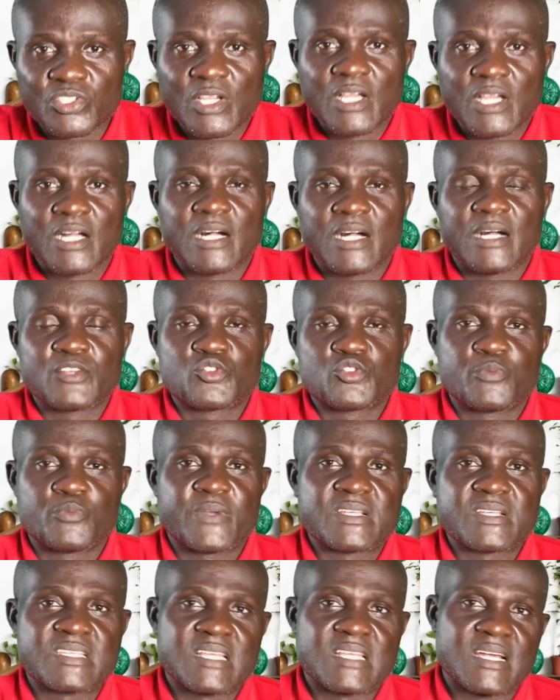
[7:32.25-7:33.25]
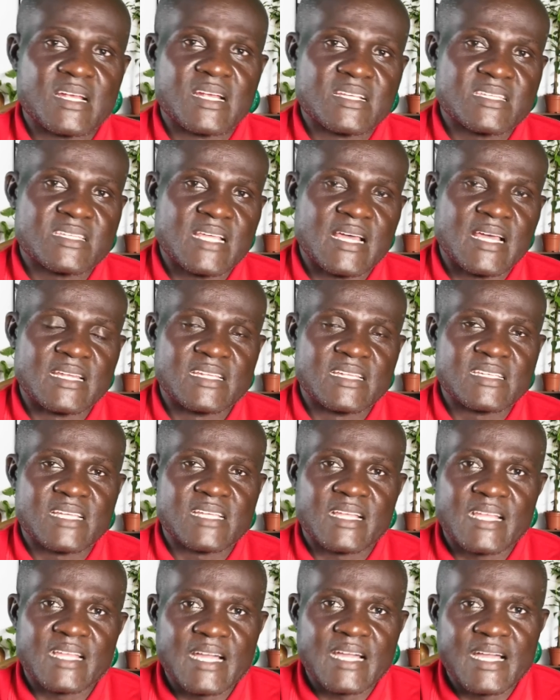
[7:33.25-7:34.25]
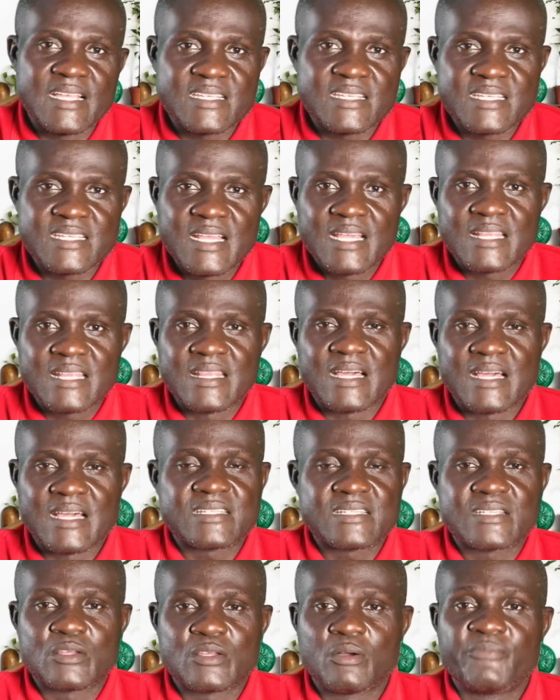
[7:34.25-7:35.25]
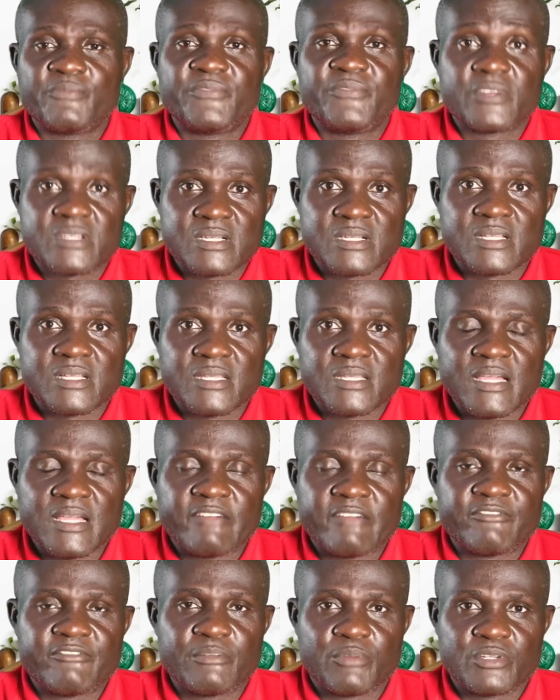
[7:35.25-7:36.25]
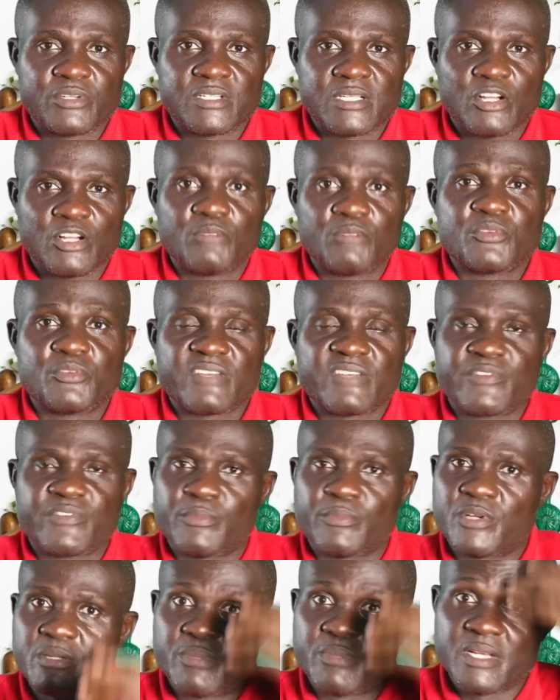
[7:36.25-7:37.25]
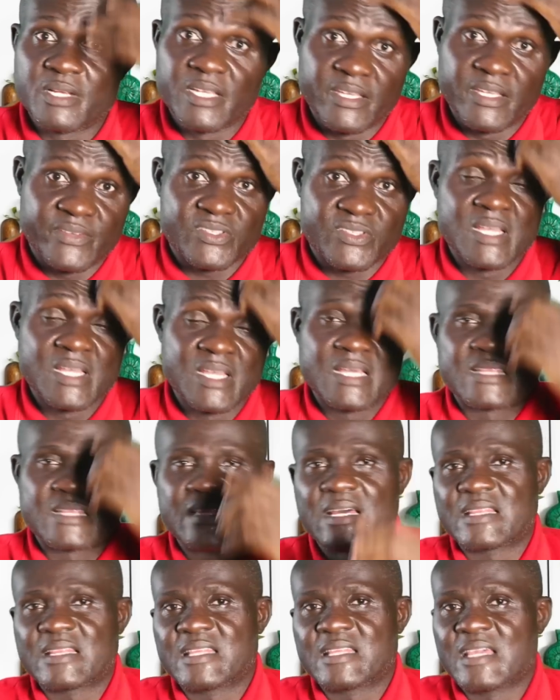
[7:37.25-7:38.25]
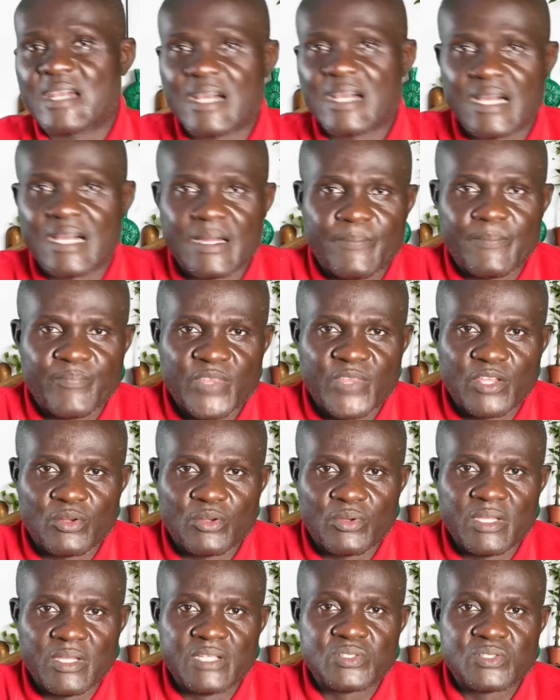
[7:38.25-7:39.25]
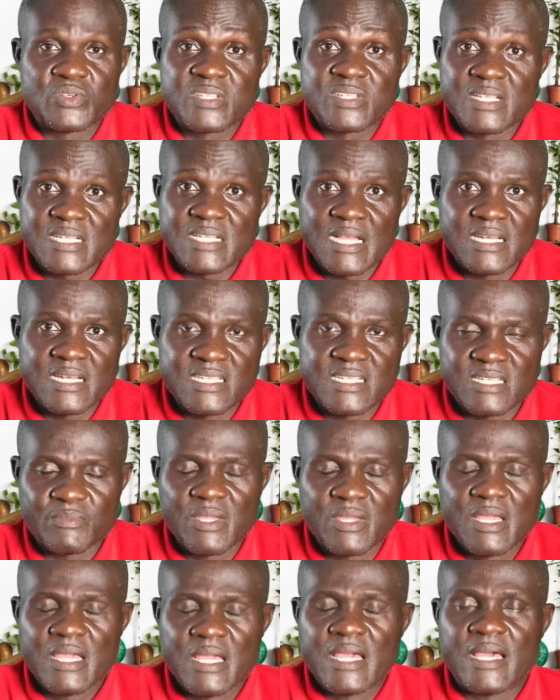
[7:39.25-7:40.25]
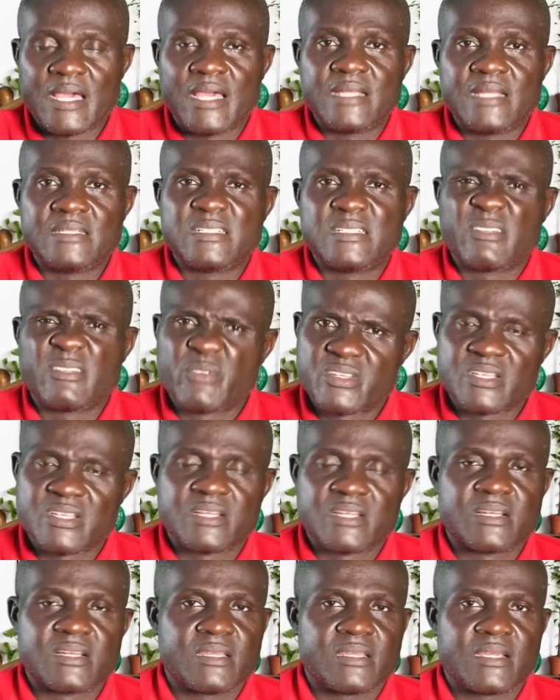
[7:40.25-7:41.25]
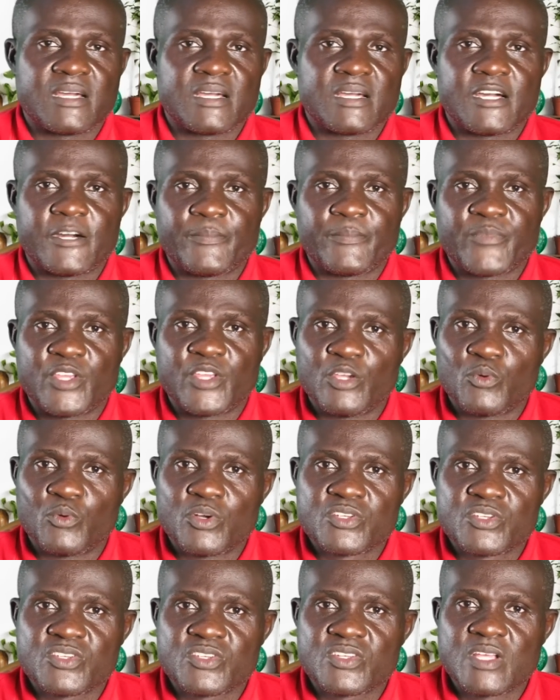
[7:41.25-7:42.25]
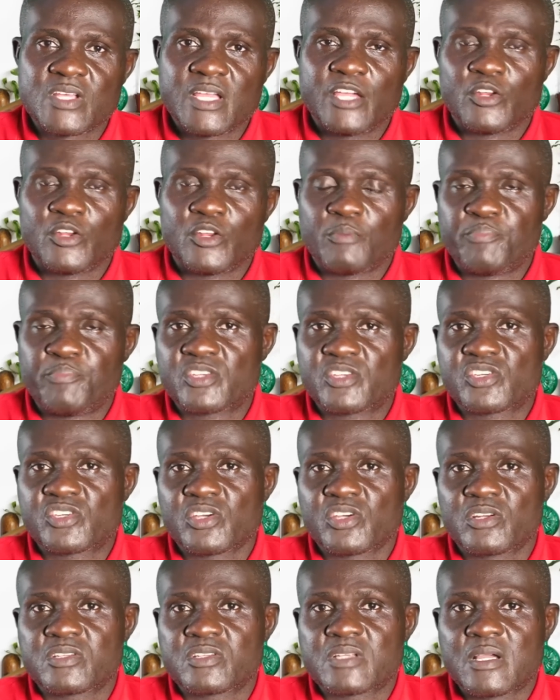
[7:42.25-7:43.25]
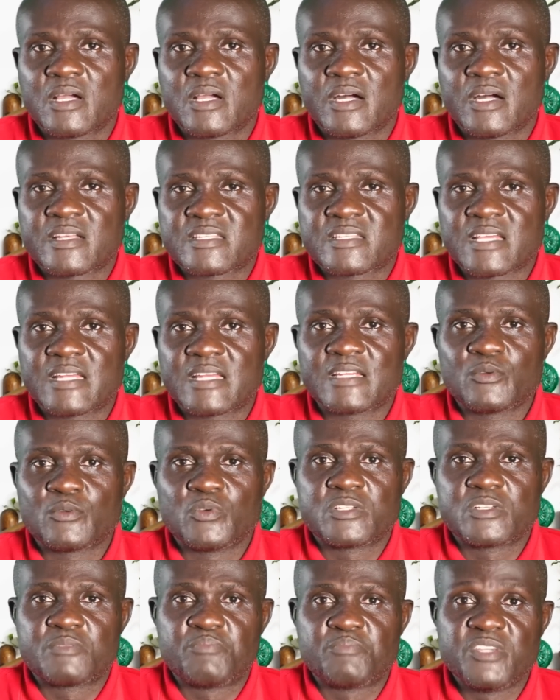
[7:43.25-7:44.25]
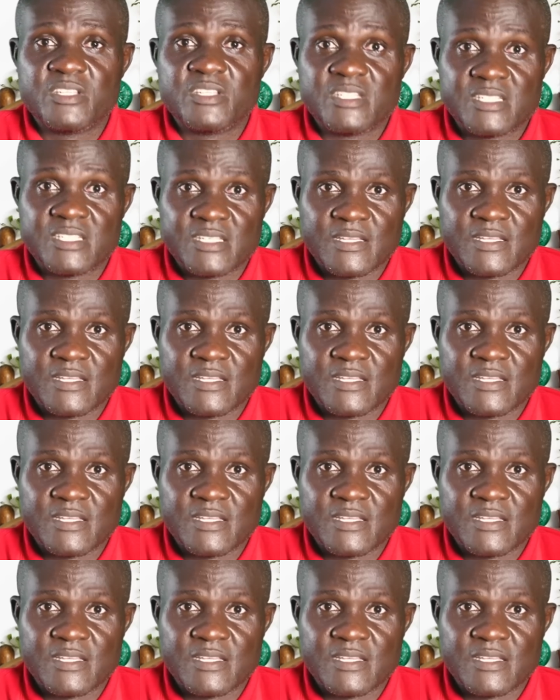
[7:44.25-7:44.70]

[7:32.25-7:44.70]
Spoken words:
superstars. And these are guys that obviously everybody, almost everybody believes that they are, you know, into Satanism. And recently, he was, you know, pictured standing with P.D.D.